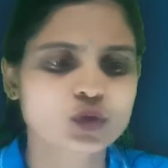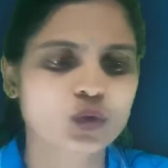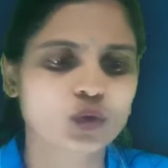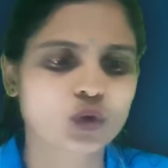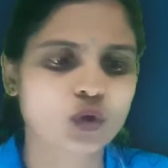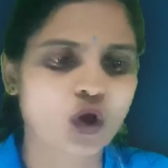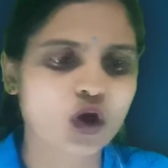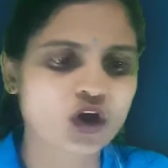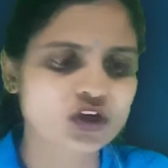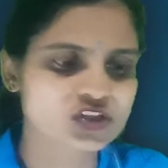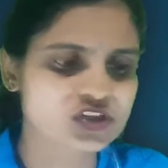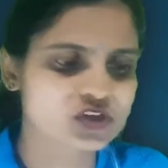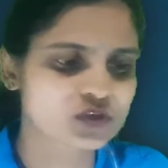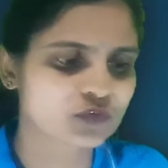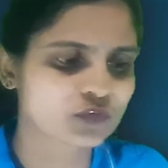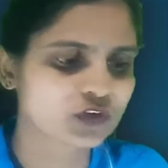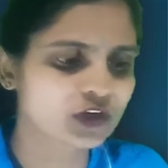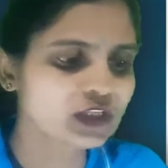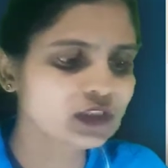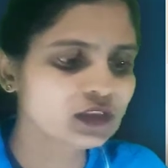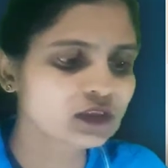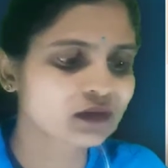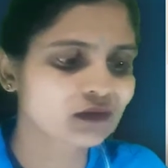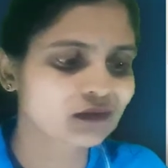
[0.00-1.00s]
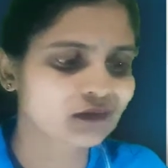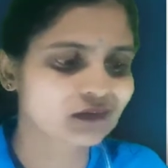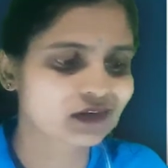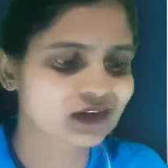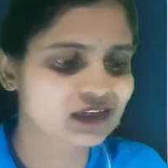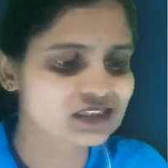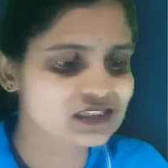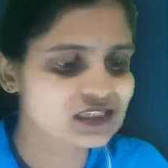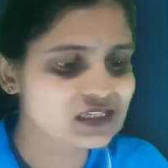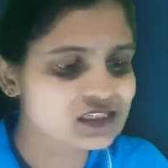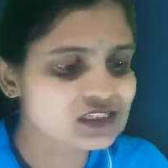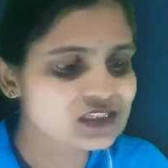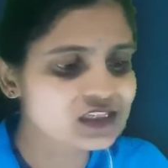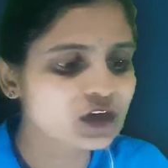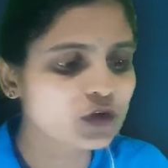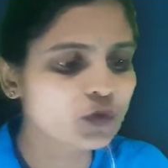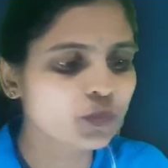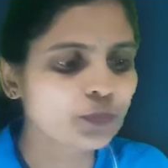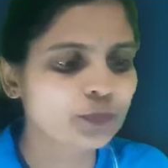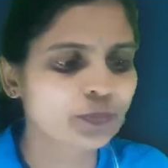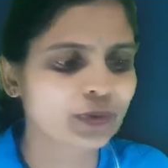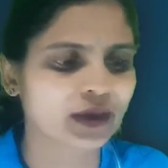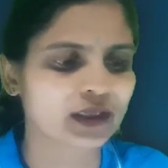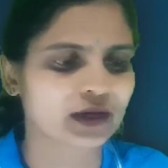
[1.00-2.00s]
crossed with
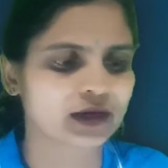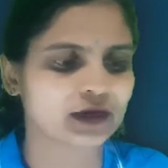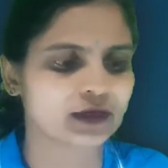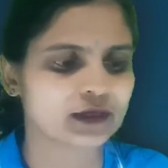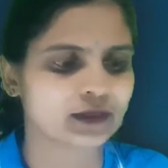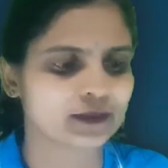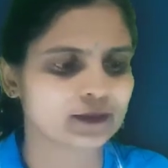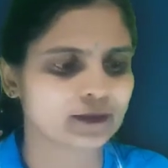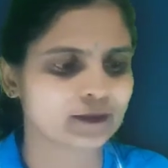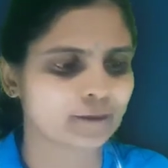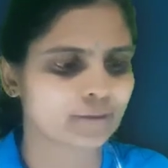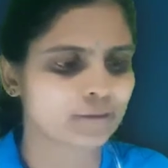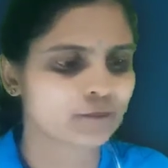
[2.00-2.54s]
recessive parent.